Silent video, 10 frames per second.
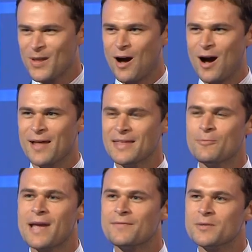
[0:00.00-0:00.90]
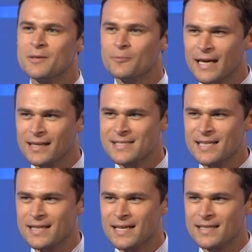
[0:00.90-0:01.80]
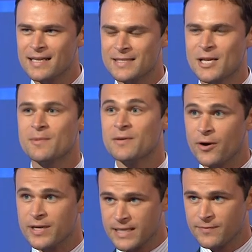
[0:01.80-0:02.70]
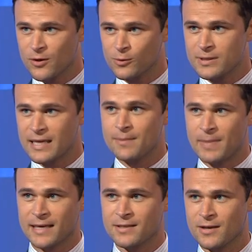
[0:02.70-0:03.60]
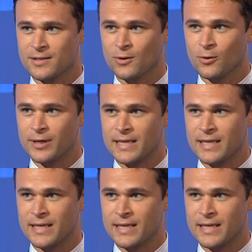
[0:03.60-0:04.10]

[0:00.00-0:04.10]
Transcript: I think we have to be realistic that it's going to be very difficult to get back to those glory